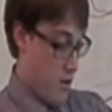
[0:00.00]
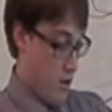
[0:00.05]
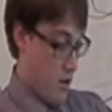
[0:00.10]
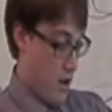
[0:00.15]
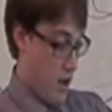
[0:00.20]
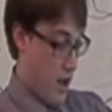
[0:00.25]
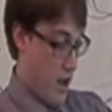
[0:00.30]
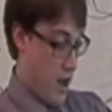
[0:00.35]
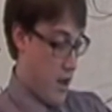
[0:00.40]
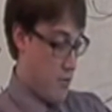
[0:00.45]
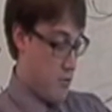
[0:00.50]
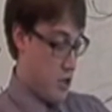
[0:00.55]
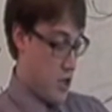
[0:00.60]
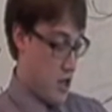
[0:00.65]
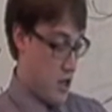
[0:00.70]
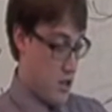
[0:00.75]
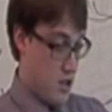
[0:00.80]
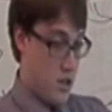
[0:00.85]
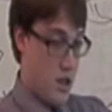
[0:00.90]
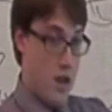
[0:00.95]

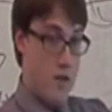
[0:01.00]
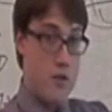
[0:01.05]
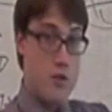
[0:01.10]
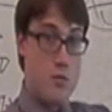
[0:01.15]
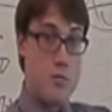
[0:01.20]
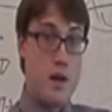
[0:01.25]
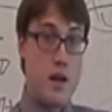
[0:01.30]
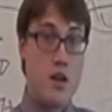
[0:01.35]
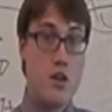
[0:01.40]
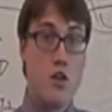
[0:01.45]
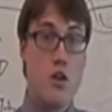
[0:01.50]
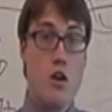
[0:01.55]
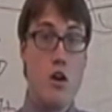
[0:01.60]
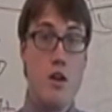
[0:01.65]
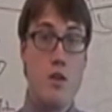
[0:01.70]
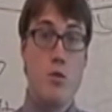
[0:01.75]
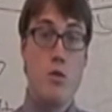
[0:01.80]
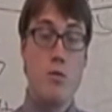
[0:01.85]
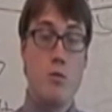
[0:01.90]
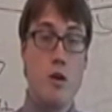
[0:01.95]
objects covered by
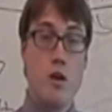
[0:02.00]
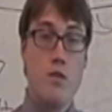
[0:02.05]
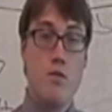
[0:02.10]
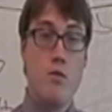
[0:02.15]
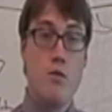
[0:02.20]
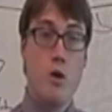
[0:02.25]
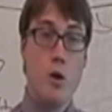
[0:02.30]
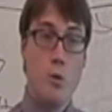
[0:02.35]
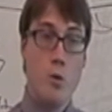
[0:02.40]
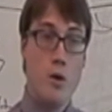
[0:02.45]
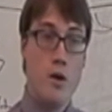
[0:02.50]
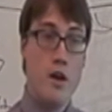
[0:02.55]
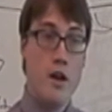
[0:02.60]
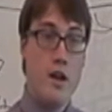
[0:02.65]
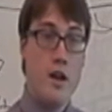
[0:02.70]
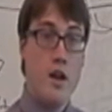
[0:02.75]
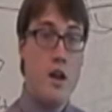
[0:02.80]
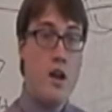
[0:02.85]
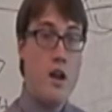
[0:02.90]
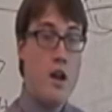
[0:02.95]
cloth were brought forward,
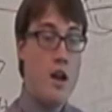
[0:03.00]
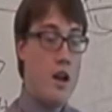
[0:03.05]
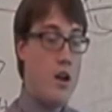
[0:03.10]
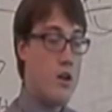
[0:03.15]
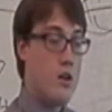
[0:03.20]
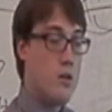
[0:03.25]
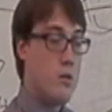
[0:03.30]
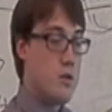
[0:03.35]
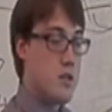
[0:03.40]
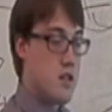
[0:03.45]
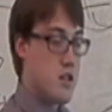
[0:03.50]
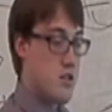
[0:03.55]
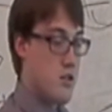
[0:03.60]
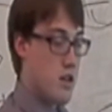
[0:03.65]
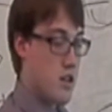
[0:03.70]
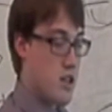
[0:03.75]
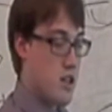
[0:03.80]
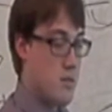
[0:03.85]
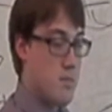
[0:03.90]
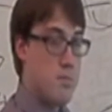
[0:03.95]
and Harold was
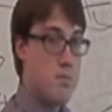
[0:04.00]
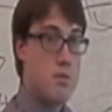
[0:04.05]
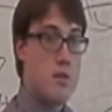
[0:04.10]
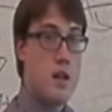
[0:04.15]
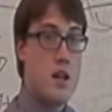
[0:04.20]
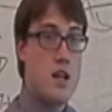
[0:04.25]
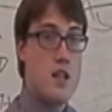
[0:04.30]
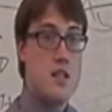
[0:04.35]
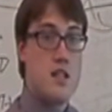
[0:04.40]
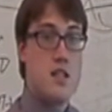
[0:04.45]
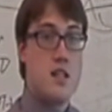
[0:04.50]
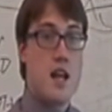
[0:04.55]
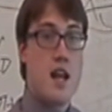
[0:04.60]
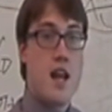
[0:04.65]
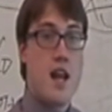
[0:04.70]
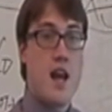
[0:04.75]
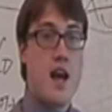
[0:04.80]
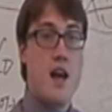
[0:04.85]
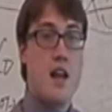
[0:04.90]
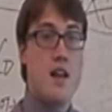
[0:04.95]
instructed to place his
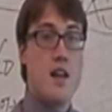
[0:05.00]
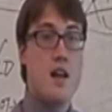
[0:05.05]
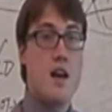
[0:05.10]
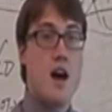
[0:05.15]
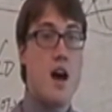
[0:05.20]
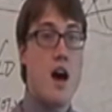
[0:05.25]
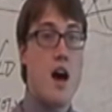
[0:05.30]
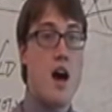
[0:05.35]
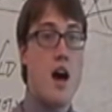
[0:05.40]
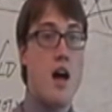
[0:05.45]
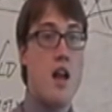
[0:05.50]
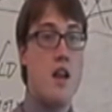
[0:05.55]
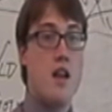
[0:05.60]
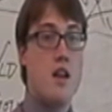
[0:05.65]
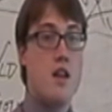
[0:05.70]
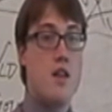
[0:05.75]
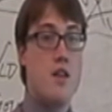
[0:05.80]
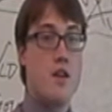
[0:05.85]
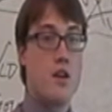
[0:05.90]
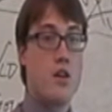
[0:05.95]
hand on
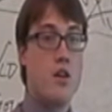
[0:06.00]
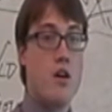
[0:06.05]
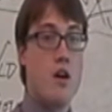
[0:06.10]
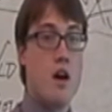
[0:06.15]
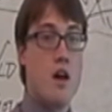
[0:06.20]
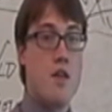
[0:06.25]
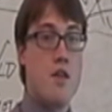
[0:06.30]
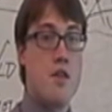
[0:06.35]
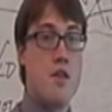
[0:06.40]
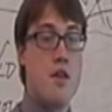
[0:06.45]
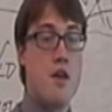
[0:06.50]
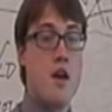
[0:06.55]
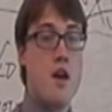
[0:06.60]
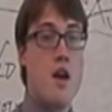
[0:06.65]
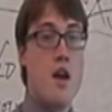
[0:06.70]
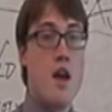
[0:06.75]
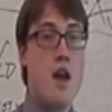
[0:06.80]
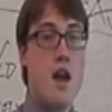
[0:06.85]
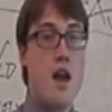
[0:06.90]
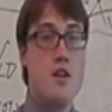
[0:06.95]
the cloth
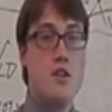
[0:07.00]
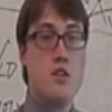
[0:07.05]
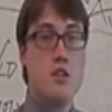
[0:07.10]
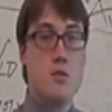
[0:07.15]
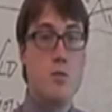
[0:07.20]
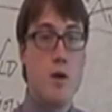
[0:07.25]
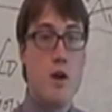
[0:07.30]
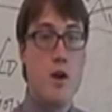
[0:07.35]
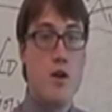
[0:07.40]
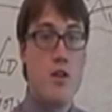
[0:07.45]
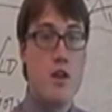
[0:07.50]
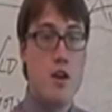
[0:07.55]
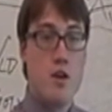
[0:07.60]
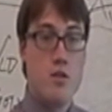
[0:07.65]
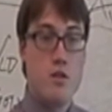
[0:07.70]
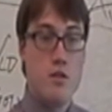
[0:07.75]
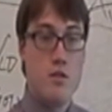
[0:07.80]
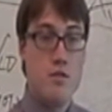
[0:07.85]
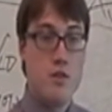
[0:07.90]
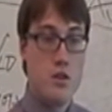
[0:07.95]
and to swear the
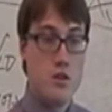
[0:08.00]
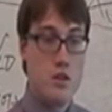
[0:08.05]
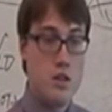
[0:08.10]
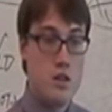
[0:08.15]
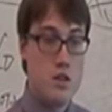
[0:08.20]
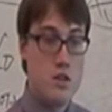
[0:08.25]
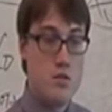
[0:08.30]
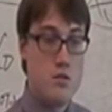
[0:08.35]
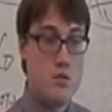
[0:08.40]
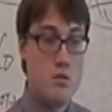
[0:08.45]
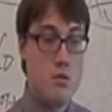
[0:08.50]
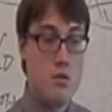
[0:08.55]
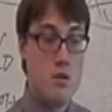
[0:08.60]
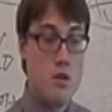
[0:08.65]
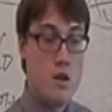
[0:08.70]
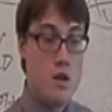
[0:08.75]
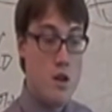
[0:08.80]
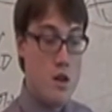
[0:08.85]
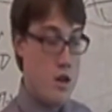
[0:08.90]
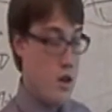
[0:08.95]
oath of fealty to
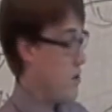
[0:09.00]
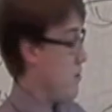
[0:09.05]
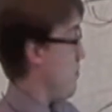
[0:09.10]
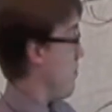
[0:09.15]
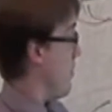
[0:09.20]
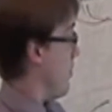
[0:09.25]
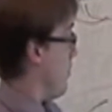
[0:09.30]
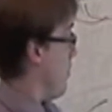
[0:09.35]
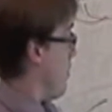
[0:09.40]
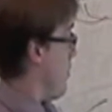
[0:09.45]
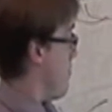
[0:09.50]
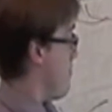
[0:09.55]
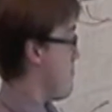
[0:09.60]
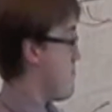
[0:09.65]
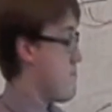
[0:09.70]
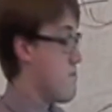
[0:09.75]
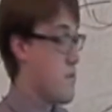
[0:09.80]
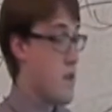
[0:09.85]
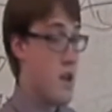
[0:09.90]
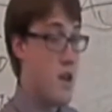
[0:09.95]
William.
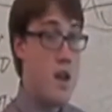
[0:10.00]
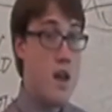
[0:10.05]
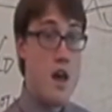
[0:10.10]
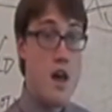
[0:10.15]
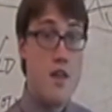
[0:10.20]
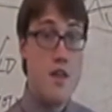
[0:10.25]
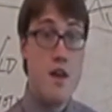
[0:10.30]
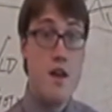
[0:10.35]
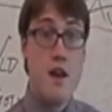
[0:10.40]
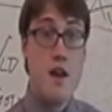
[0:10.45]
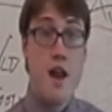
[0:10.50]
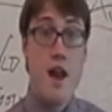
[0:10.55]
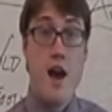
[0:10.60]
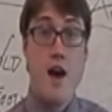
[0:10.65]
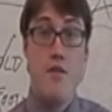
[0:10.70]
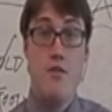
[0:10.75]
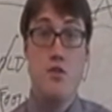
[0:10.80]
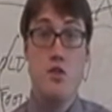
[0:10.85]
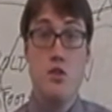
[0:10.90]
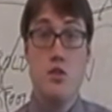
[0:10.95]
And then
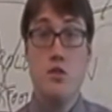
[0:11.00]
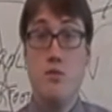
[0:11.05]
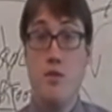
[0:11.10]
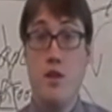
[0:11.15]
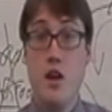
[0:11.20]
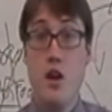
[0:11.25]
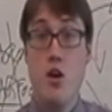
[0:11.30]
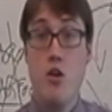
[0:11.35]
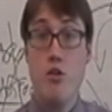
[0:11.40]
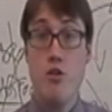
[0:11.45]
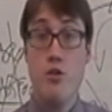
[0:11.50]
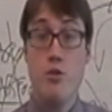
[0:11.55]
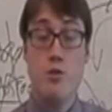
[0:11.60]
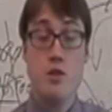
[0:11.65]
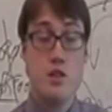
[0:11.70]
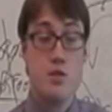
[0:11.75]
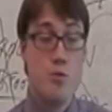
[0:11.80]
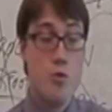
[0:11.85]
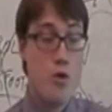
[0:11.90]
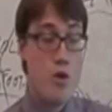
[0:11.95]
after the oath
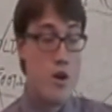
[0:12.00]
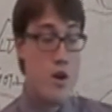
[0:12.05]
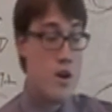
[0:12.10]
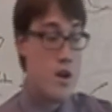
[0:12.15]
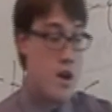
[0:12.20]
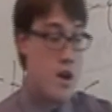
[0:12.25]
was sworn,